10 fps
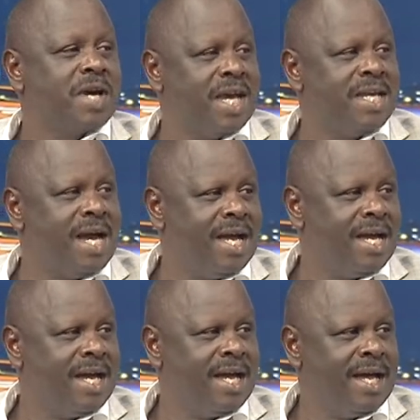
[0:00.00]
Kenya
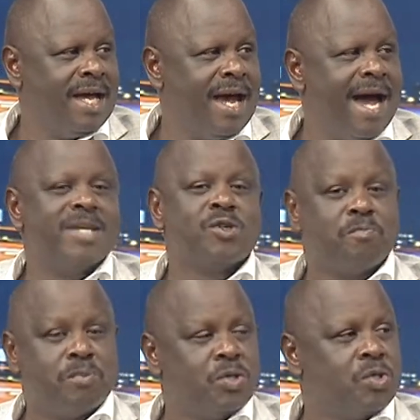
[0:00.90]
as
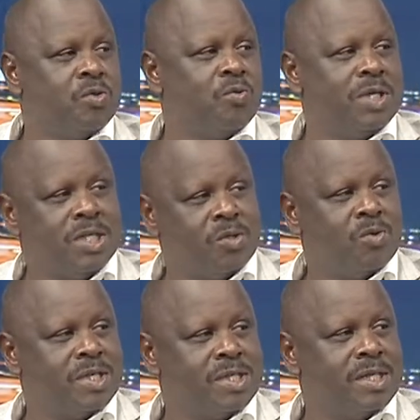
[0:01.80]
opposed to what it
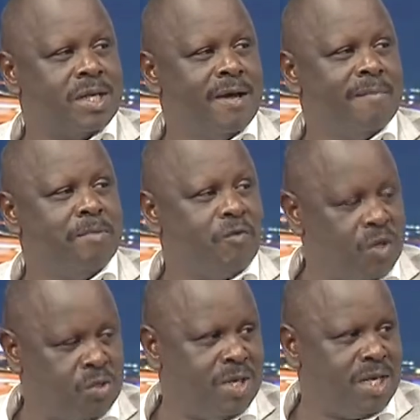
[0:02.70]
was before
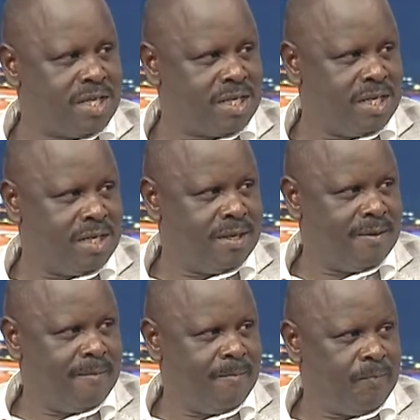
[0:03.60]
2013.
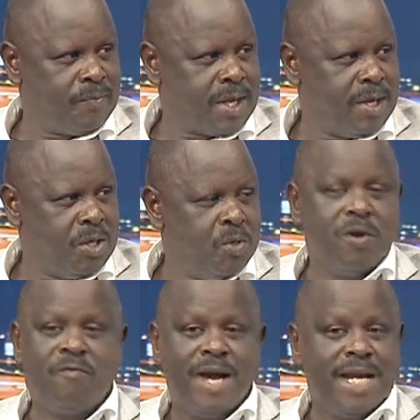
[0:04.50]
You
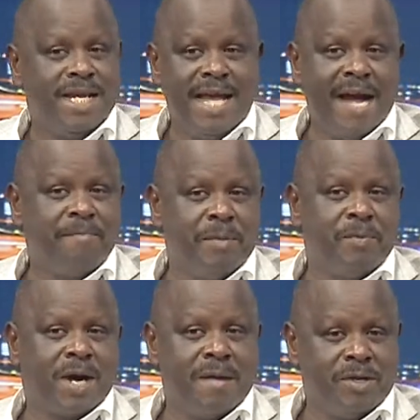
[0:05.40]
will find young
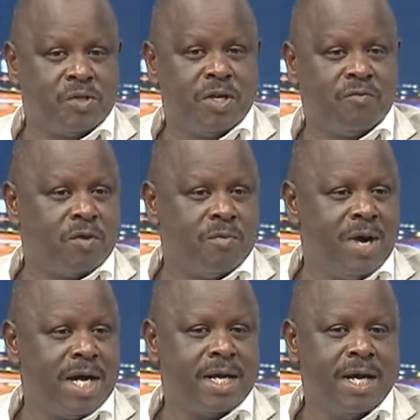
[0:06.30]
people coming straight from
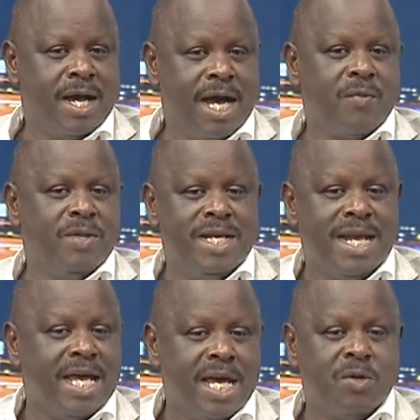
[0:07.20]
work, and within
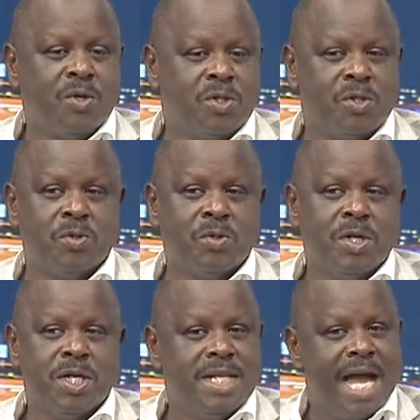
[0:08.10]
a year or two,
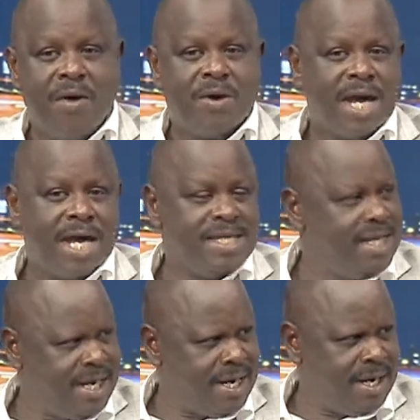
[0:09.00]
they are okay
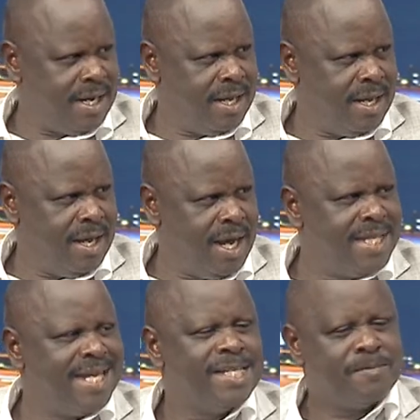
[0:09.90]
generally. And
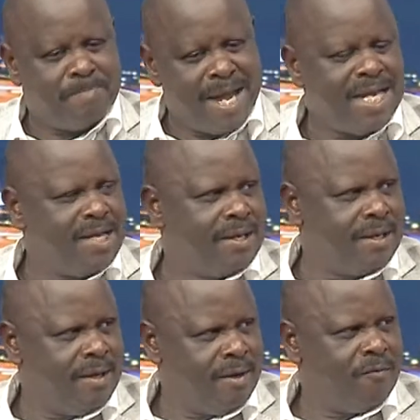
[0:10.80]
there is spending
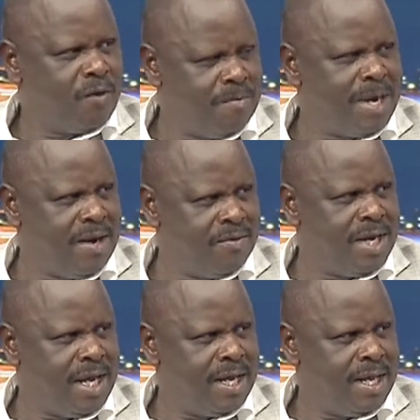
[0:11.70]
from around
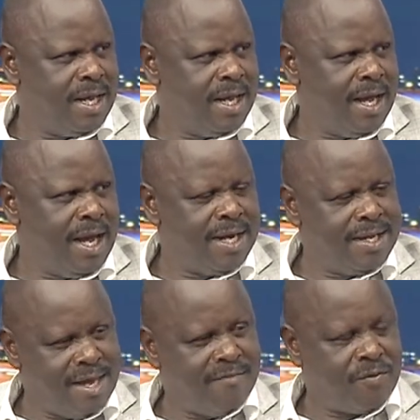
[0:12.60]
there. And
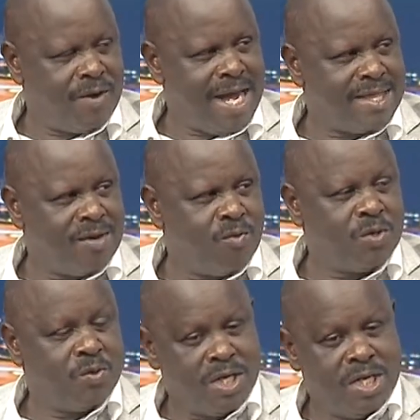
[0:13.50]
therefore, I think
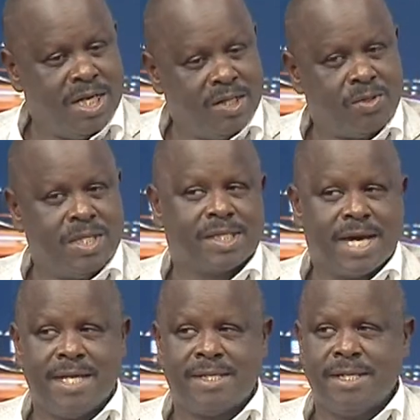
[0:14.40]
what we really need to
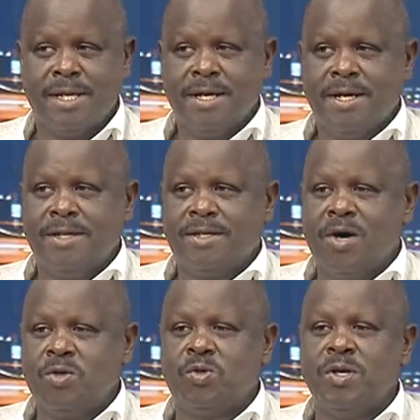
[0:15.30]
discuss is
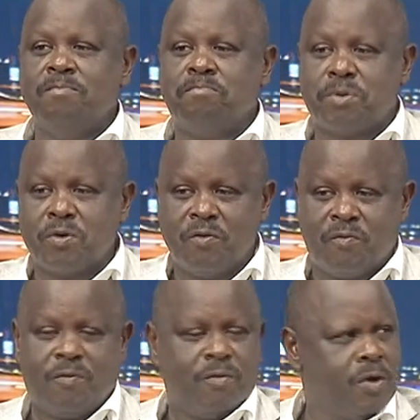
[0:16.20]
how to
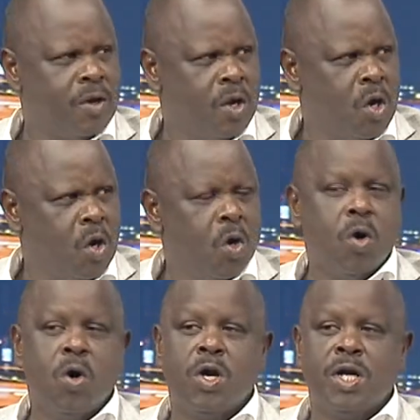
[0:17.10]
improve
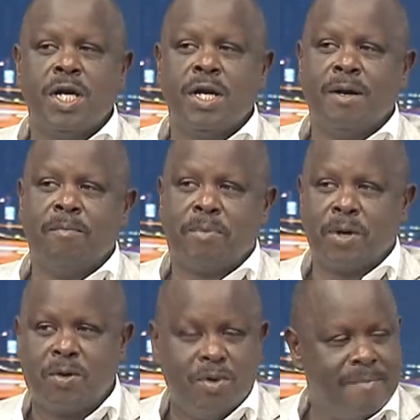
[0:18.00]
on uh,
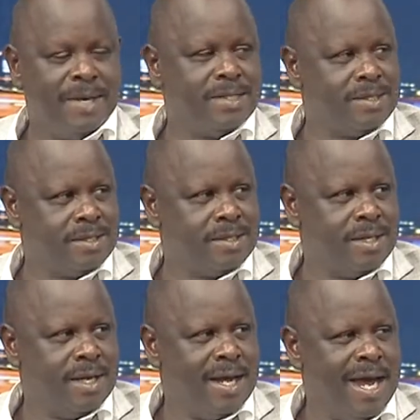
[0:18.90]
procurements
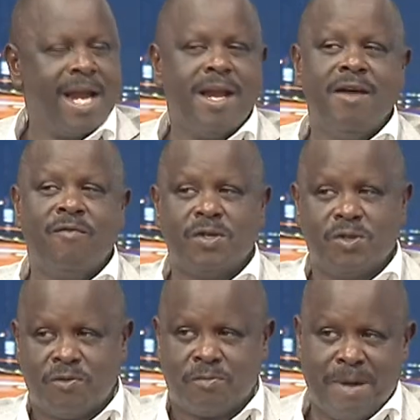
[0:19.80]
and levels
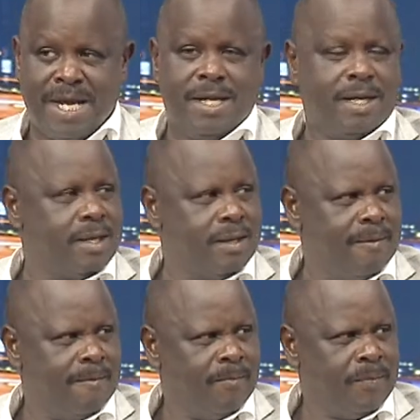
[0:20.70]
of spending.
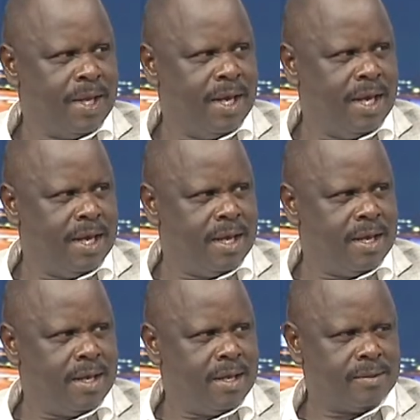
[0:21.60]
Mm. Eh? Prof, you
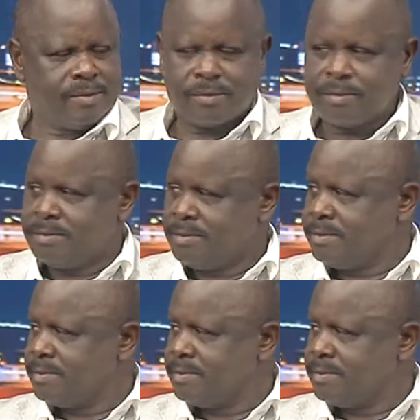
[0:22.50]
agree? I